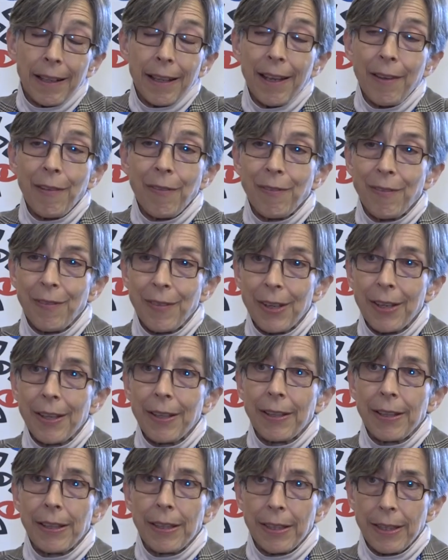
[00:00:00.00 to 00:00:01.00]
If
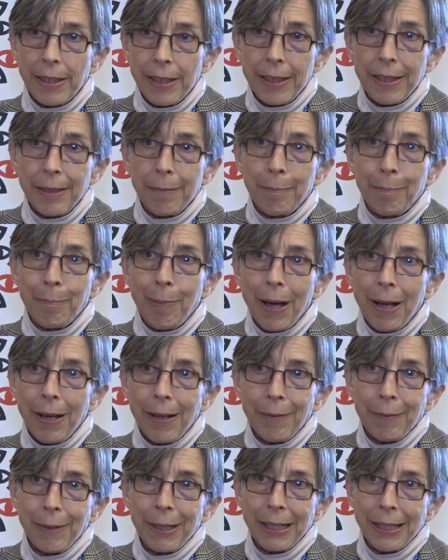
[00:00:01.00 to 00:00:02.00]

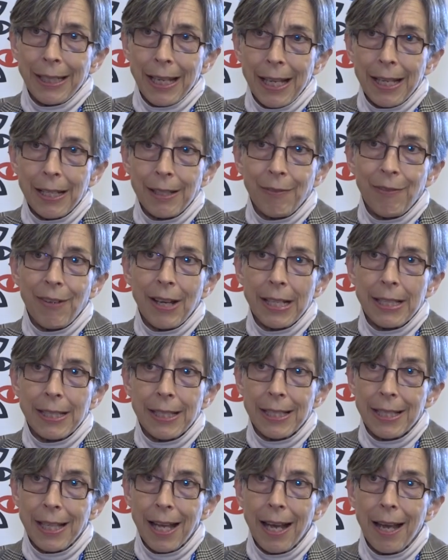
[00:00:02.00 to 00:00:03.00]
Parliament
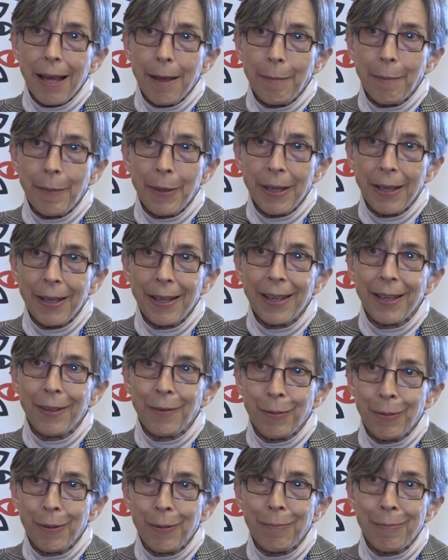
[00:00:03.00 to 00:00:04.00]
finds time,
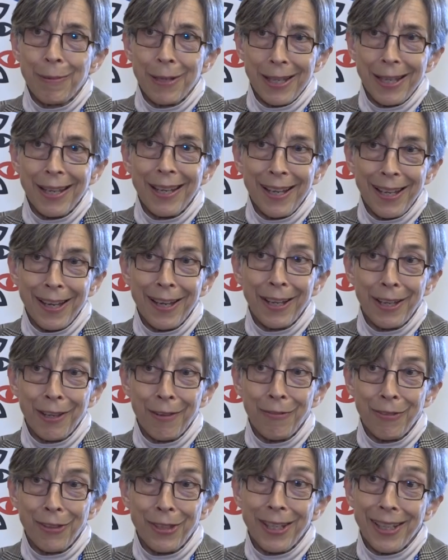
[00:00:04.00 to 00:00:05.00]
it would be a
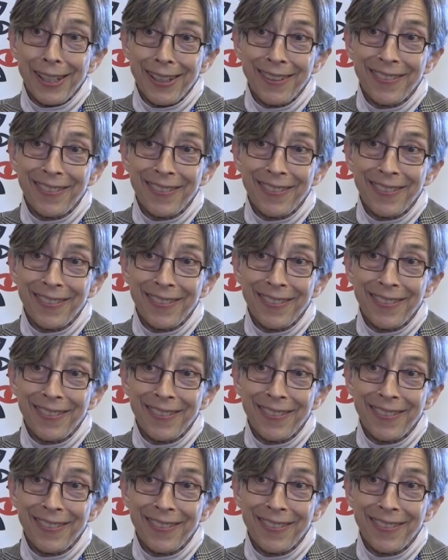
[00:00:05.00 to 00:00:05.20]
gift.